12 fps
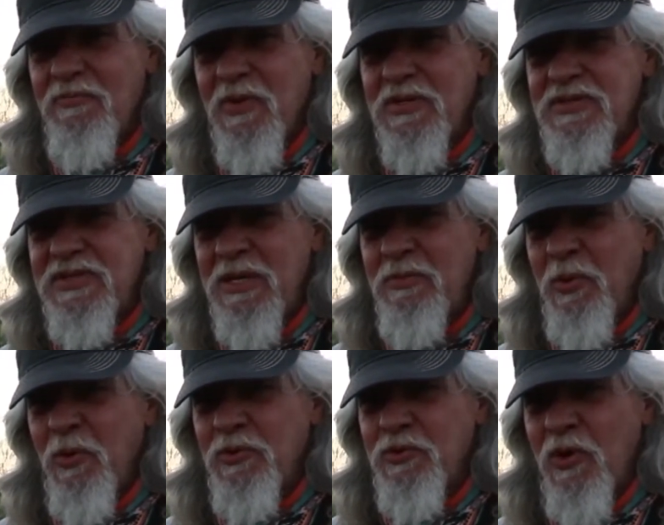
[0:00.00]
a
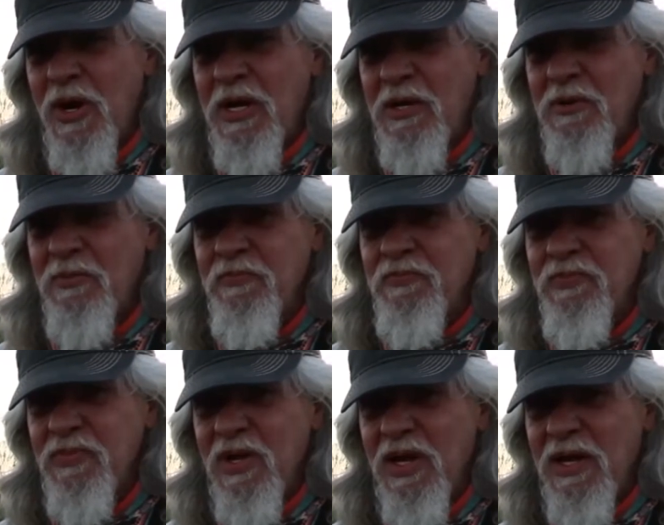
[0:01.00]
simple train them
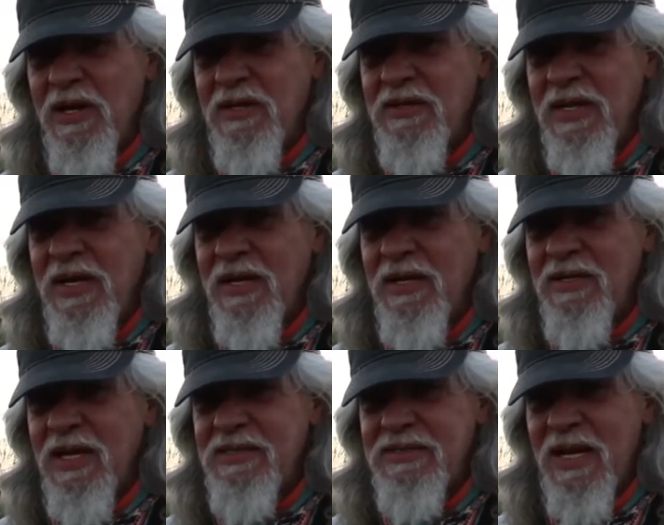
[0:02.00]
and then
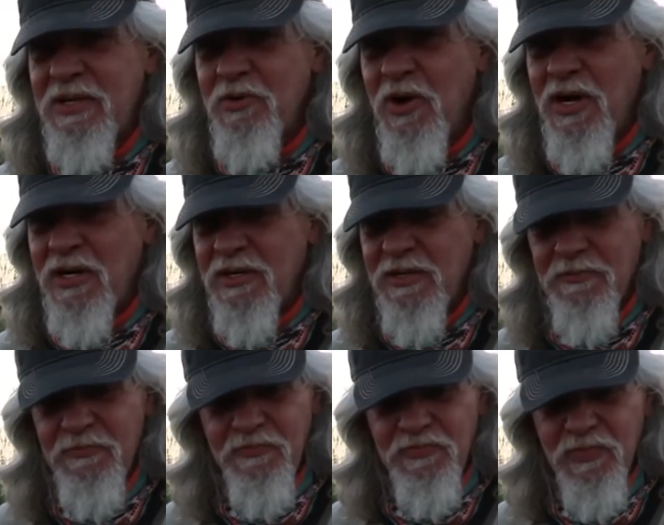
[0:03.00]
they stay trained.
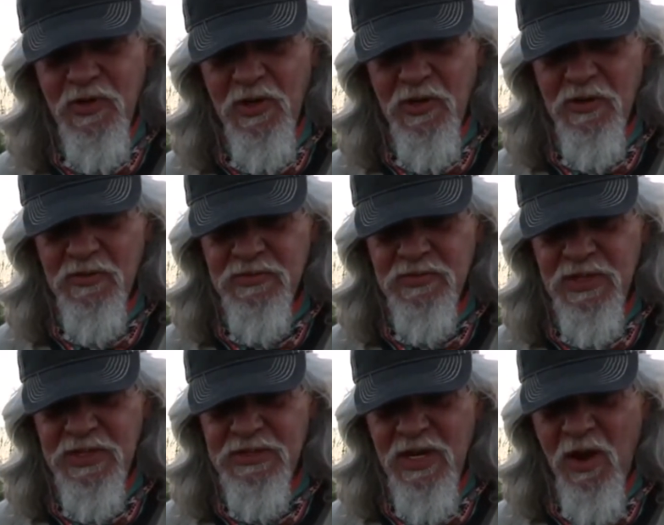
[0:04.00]

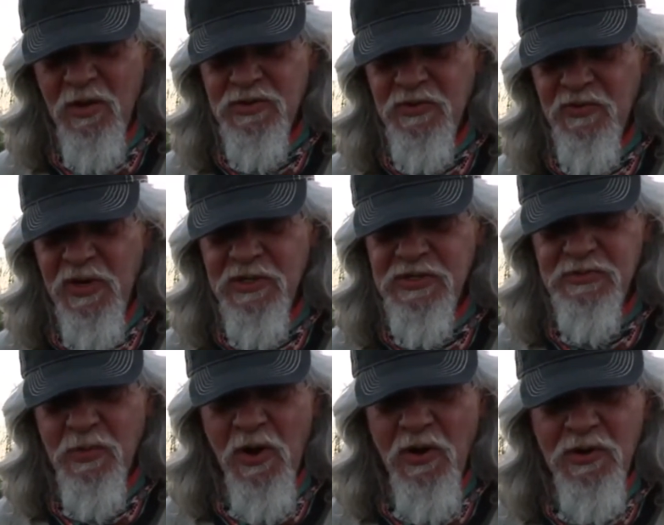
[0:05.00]
These dogs are very
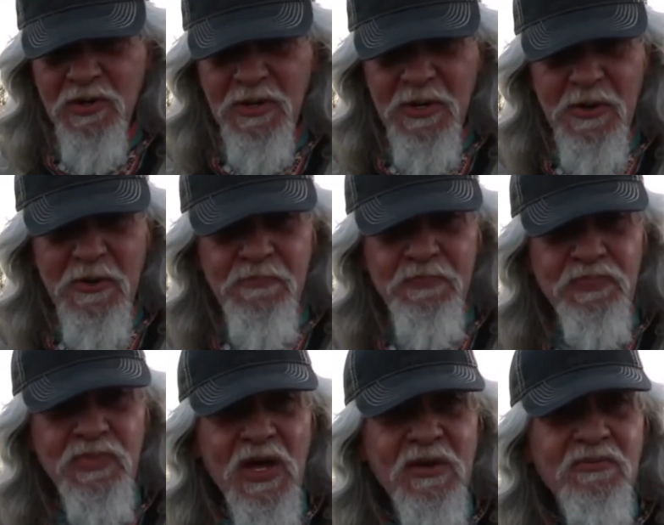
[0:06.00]
smart.
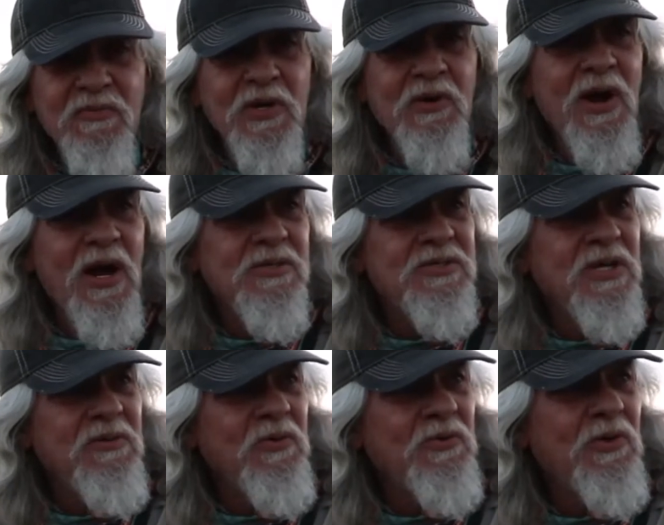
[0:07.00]
They figure out
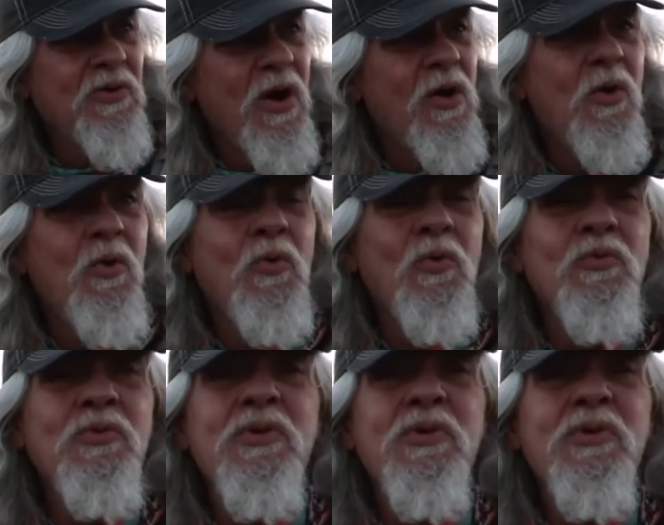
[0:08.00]
stuff on their own.